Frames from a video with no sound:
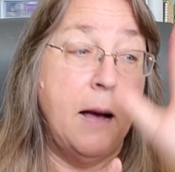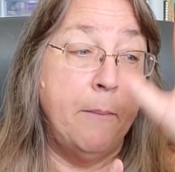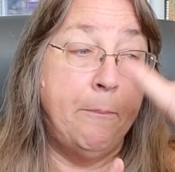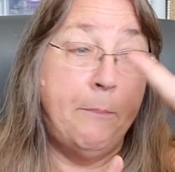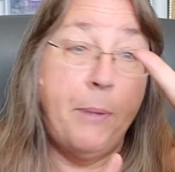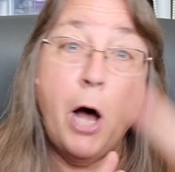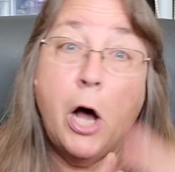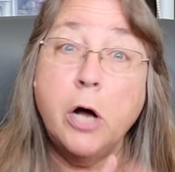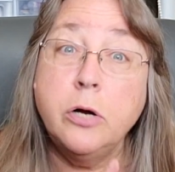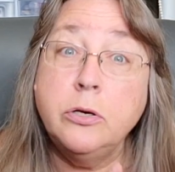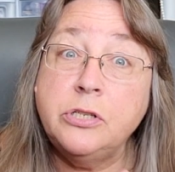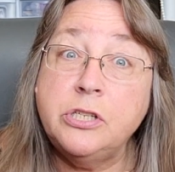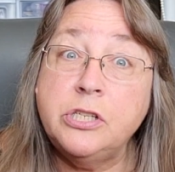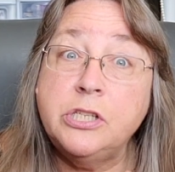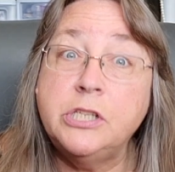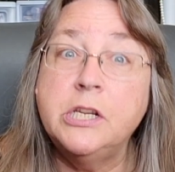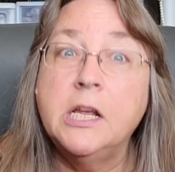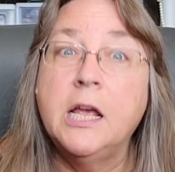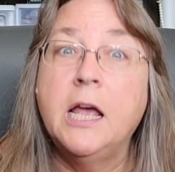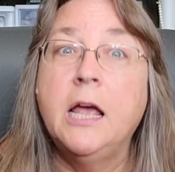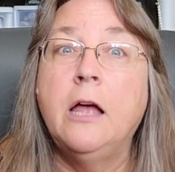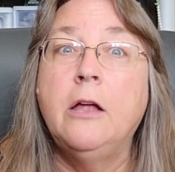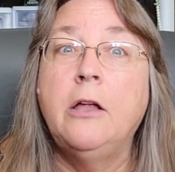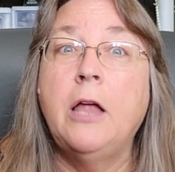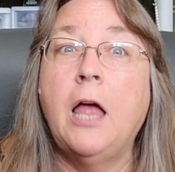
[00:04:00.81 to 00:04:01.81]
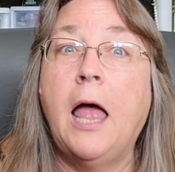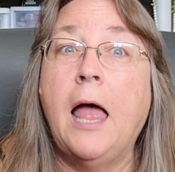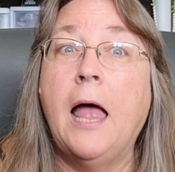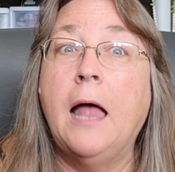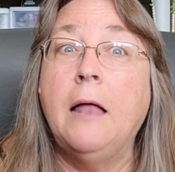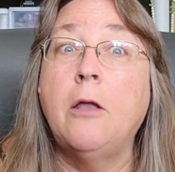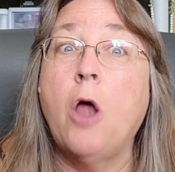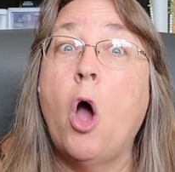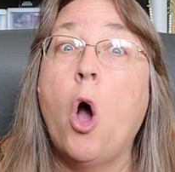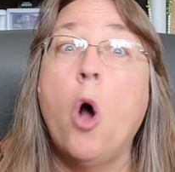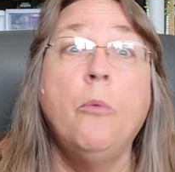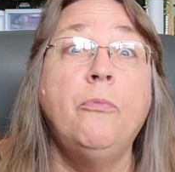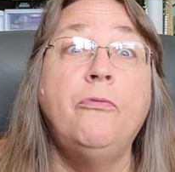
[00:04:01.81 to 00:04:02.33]
post,
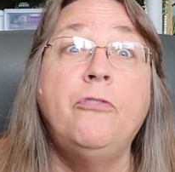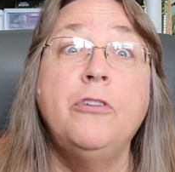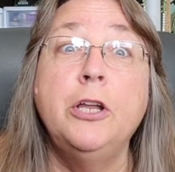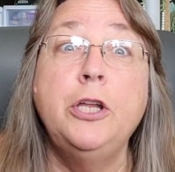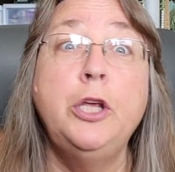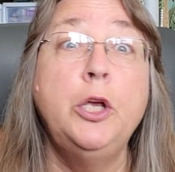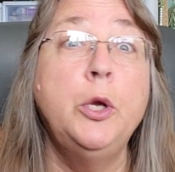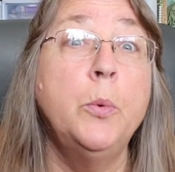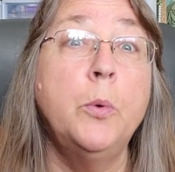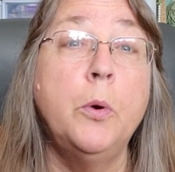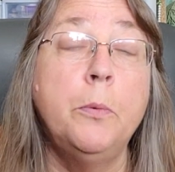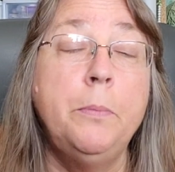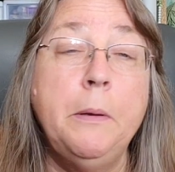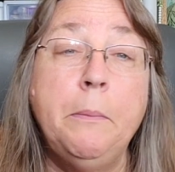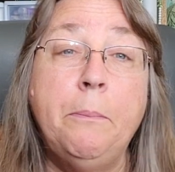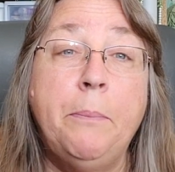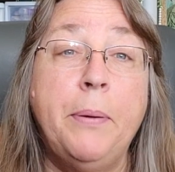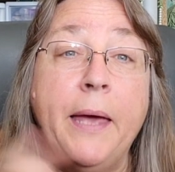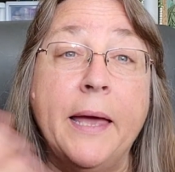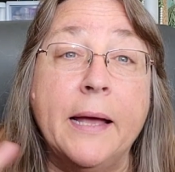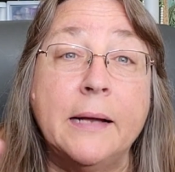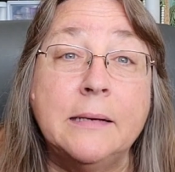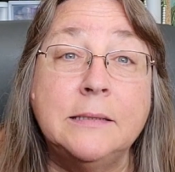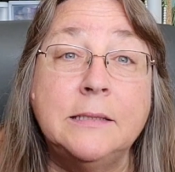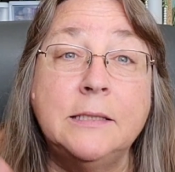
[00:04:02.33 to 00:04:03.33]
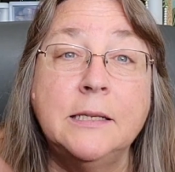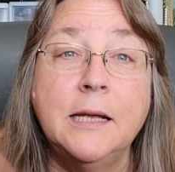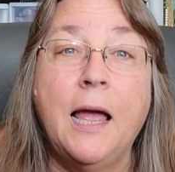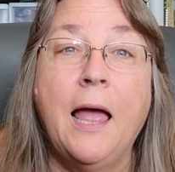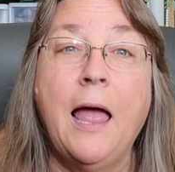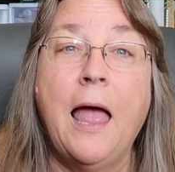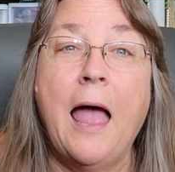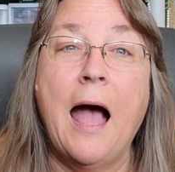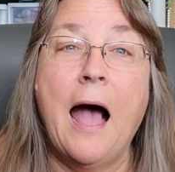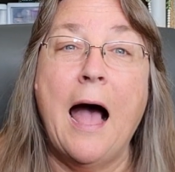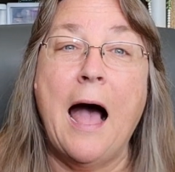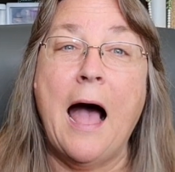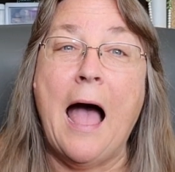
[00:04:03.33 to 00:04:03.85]
and hopefully you will be picked
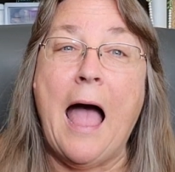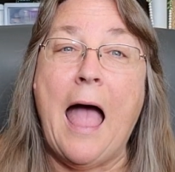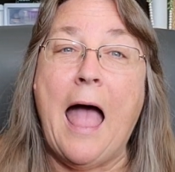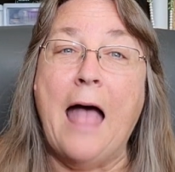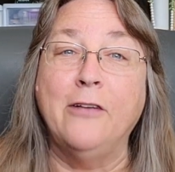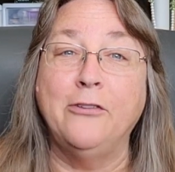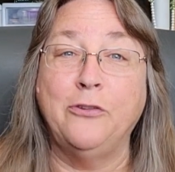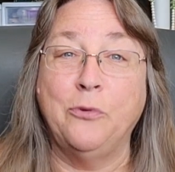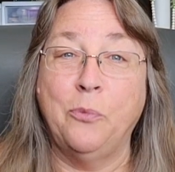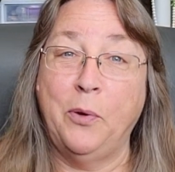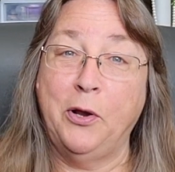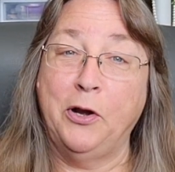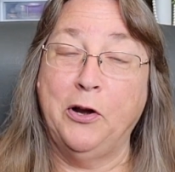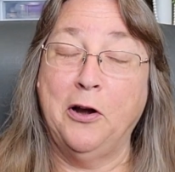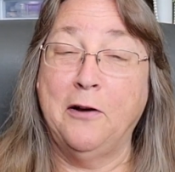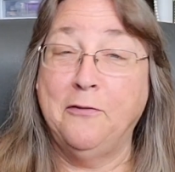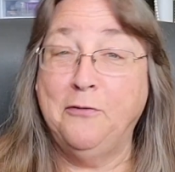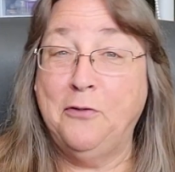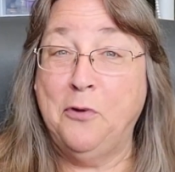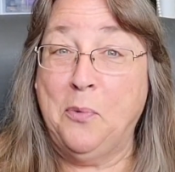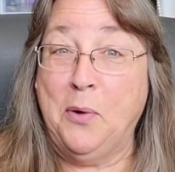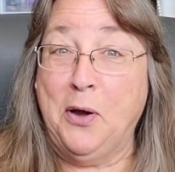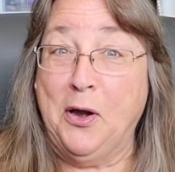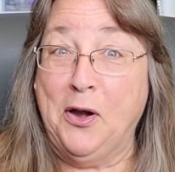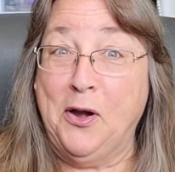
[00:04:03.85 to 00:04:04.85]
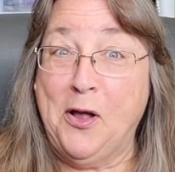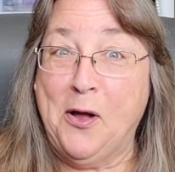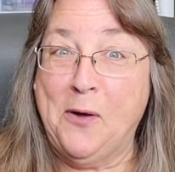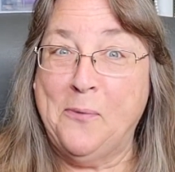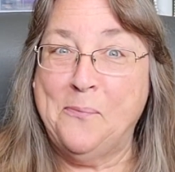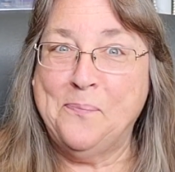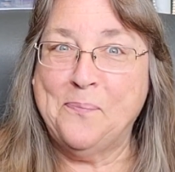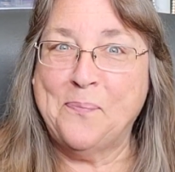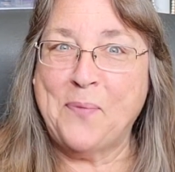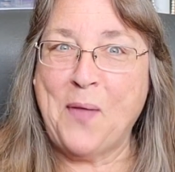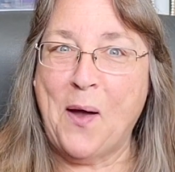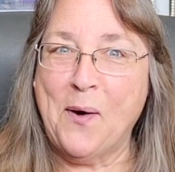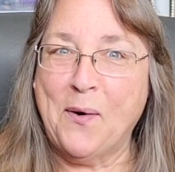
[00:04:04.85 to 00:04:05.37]
as a winner of the weirdo.
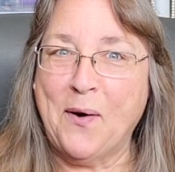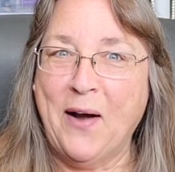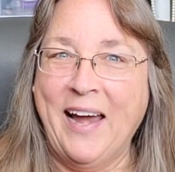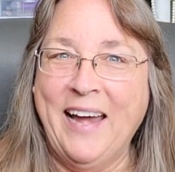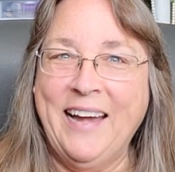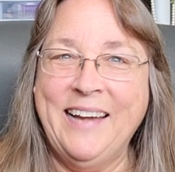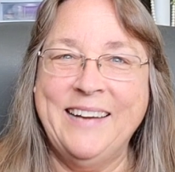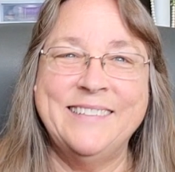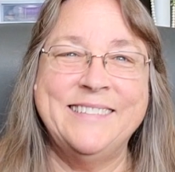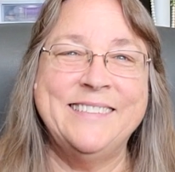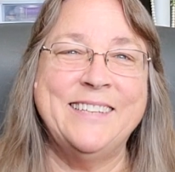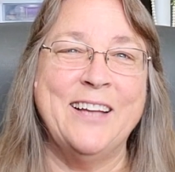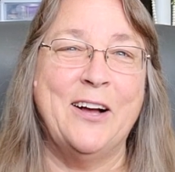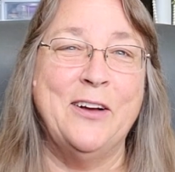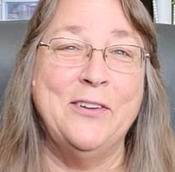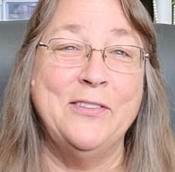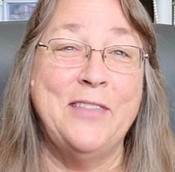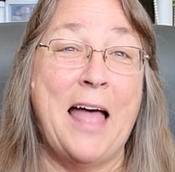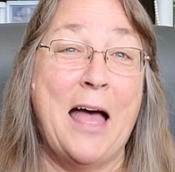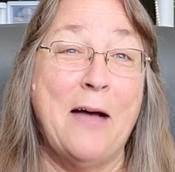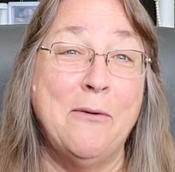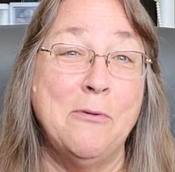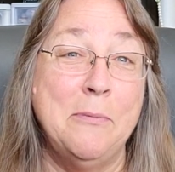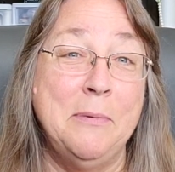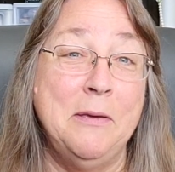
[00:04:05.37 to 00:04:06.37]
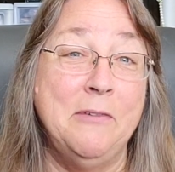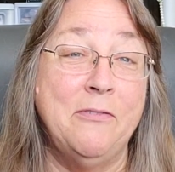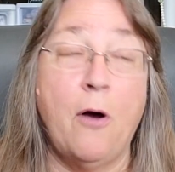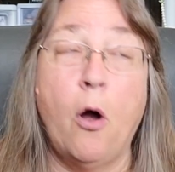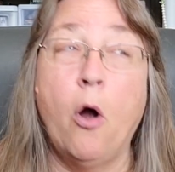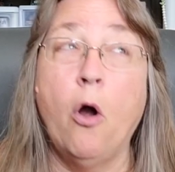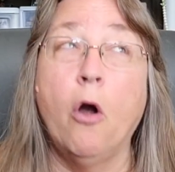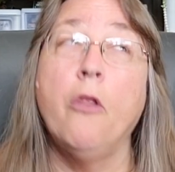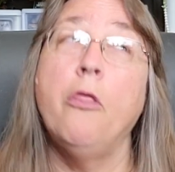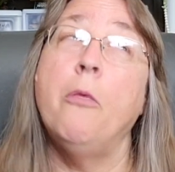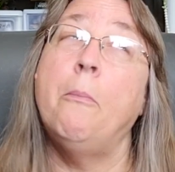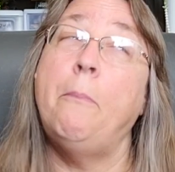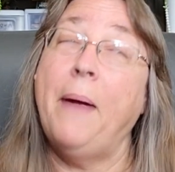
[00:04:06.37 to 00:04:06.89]
All right, so that will be,
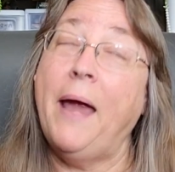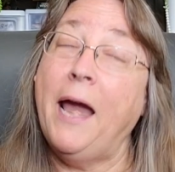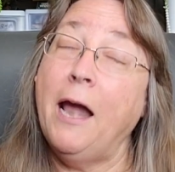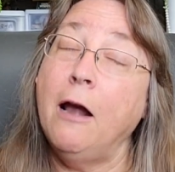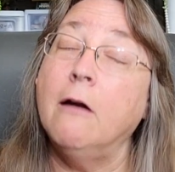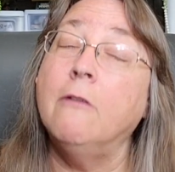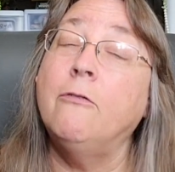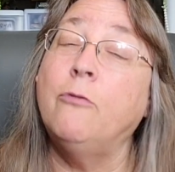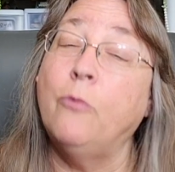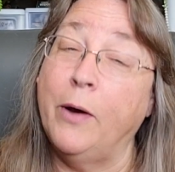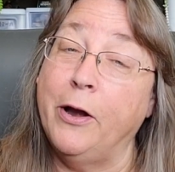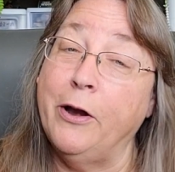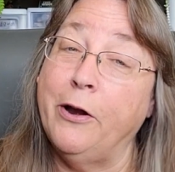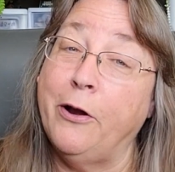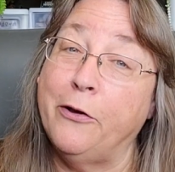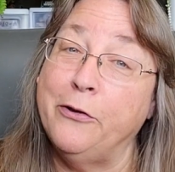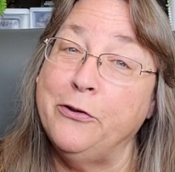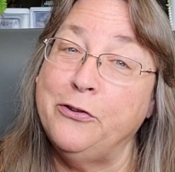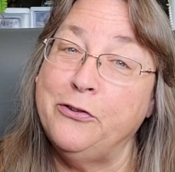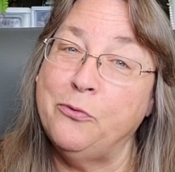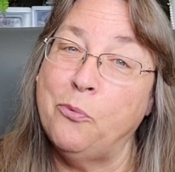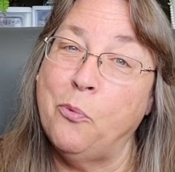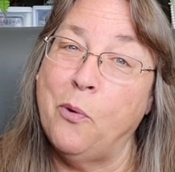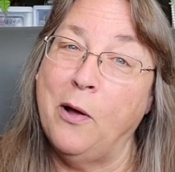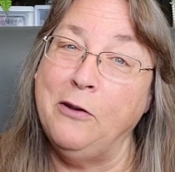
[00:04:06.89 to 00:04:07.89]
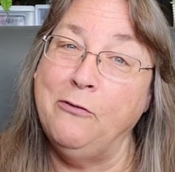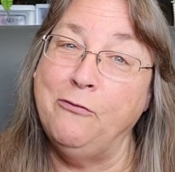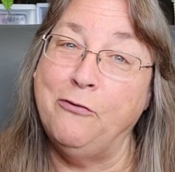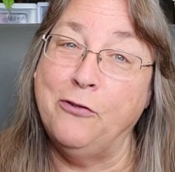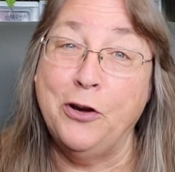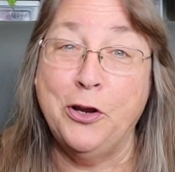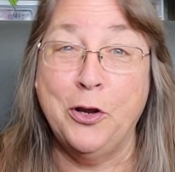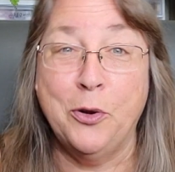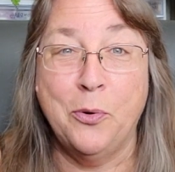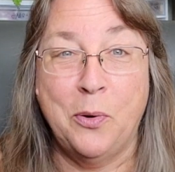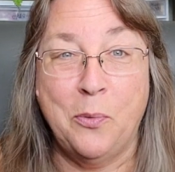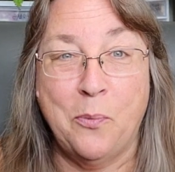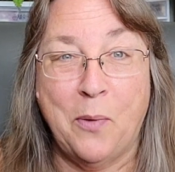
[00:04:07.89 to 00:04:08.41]
or the pair of weirdos, one for
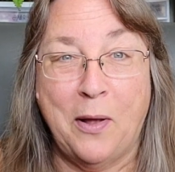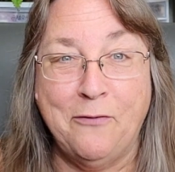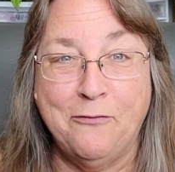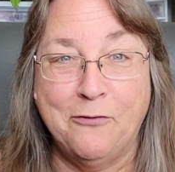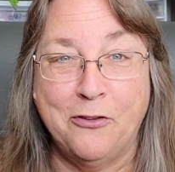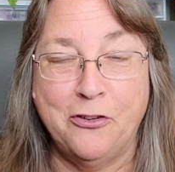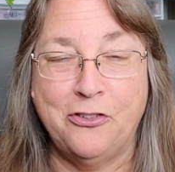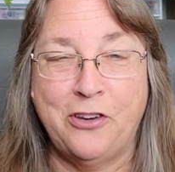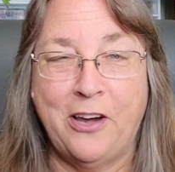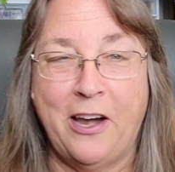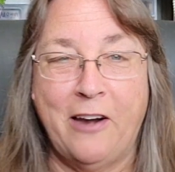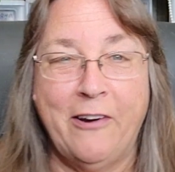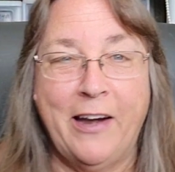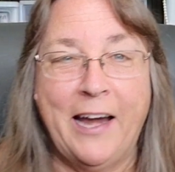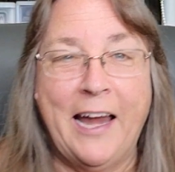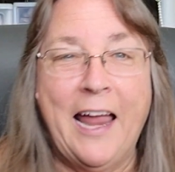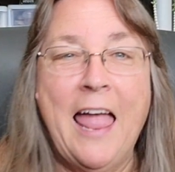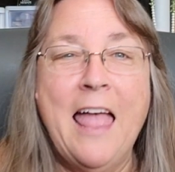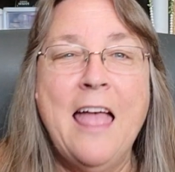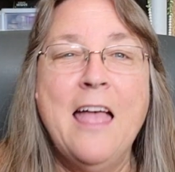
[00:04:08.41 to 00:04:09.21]
you and one for sharing.